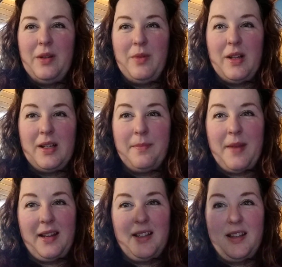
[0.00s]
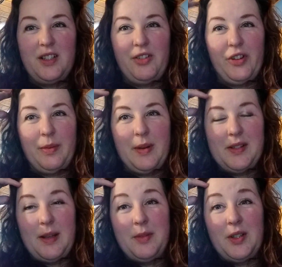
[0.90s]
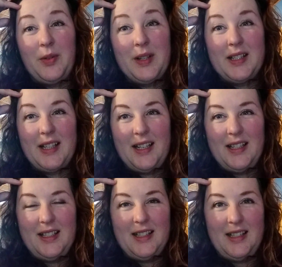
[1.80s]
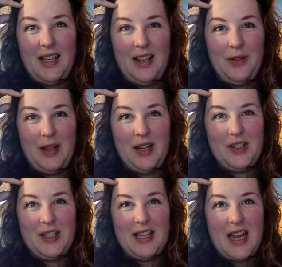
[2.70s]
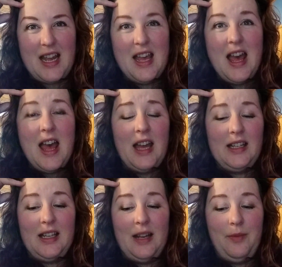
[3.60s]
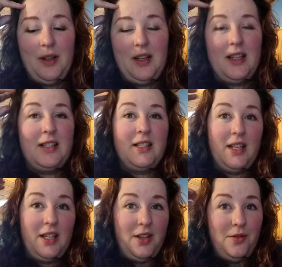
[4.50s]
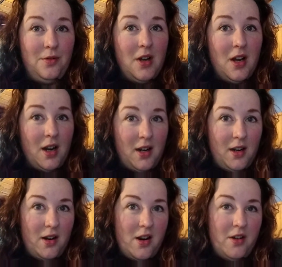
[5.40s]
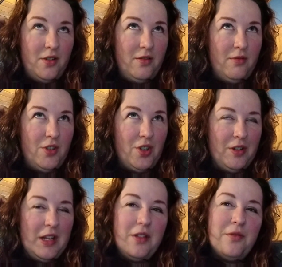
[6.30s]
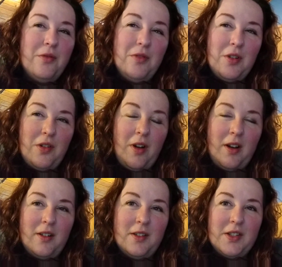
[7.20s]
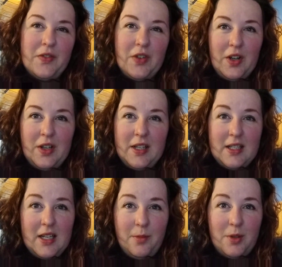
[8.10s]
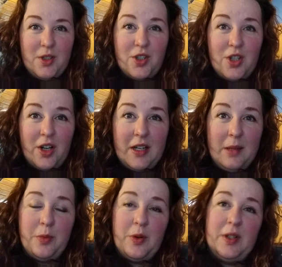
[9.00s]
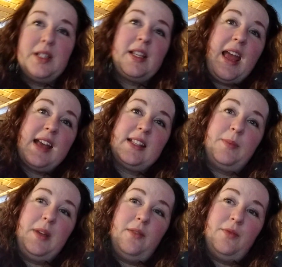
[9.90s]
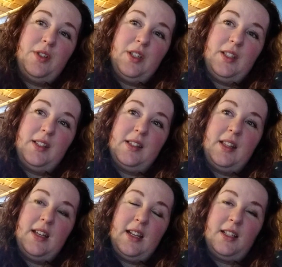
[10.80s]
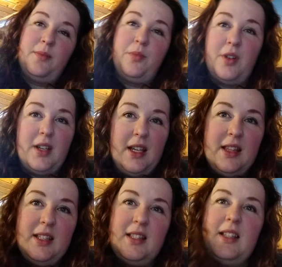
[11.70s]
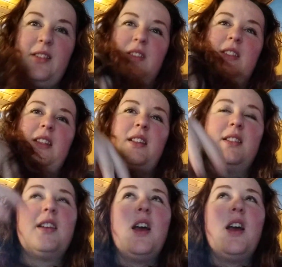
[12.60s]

welcome back to the Shivering Mouse. I'm so excited to see you here today. And today we're going to continue our journey through the Chronicles of Narnia. Today we're starting Prince Caspian, which is the next book in the series, and it's